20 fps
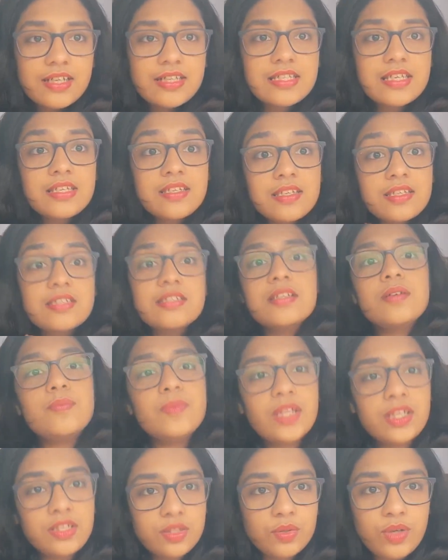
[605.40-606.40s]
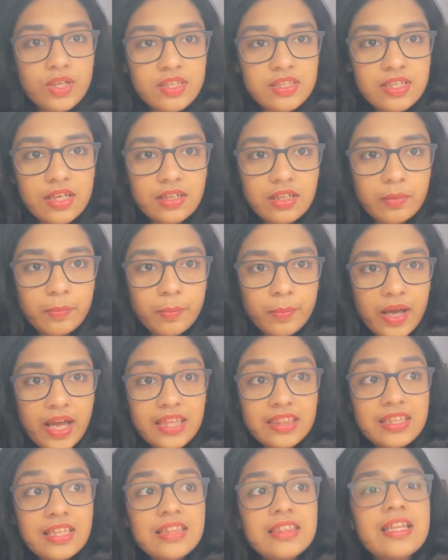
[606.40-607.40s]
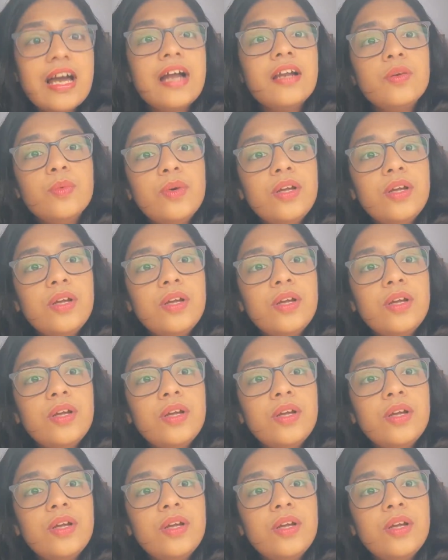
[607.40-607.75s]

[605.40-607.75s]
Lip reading: is a system that you can set up, and then that